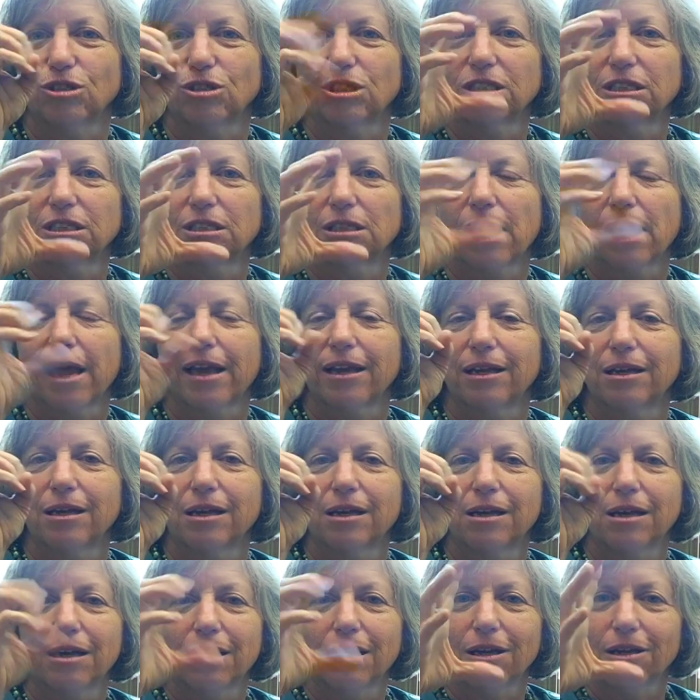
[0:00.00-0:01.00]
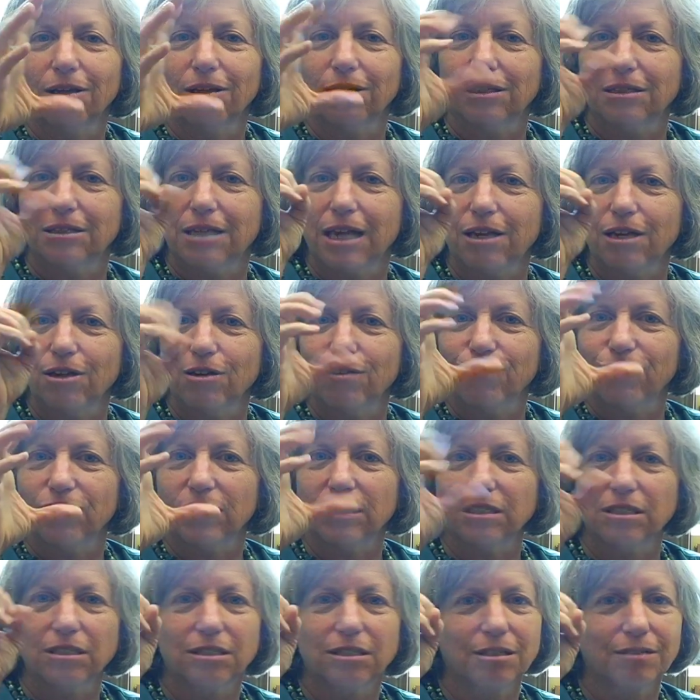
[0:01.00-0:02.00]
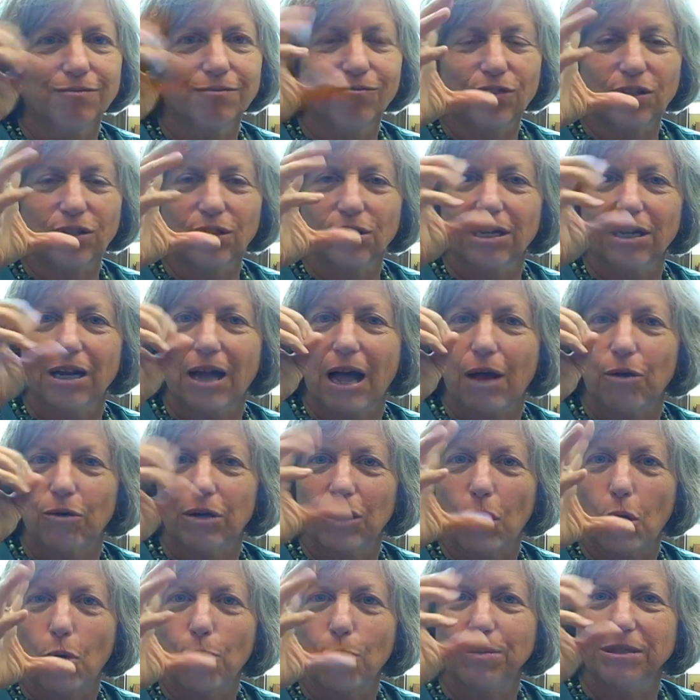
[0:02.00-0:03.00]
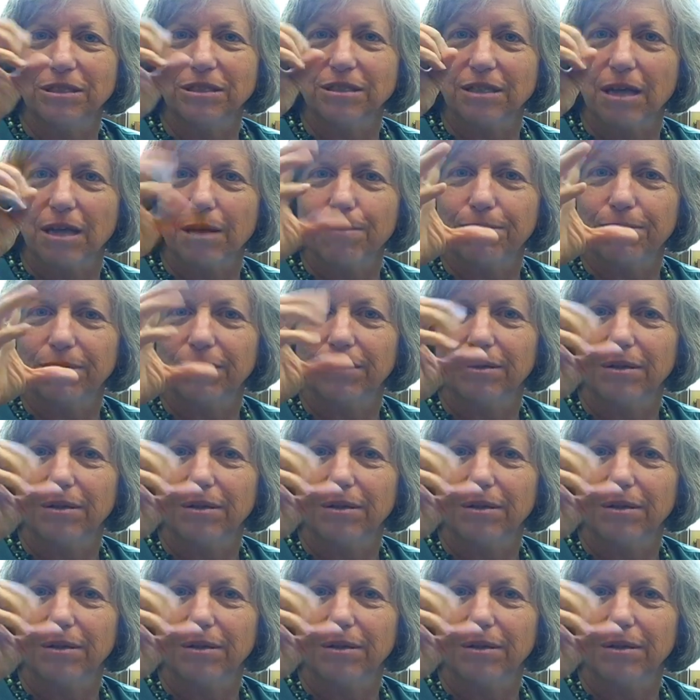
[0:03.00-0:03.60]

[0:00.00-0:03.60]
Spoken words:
Just like, take your fist, feel it how it opens up.